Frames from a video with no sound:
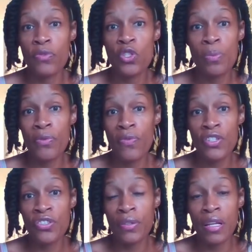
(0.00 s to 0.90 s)

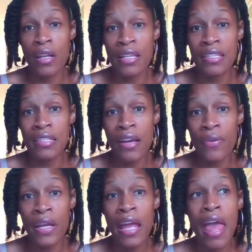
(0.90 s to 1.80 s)
superficial and
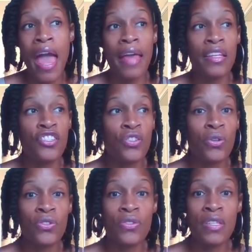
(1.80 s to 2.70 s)
unnecessary and then she
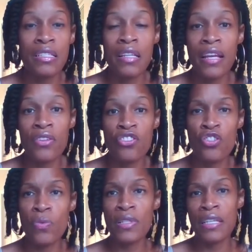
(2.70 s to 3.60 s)
also says later that
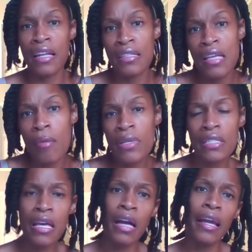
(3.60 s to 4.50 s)
she wants to get a tummy
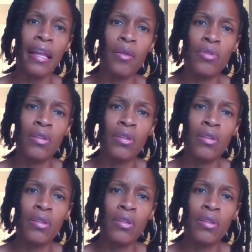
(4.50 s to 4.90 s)
tuck and the,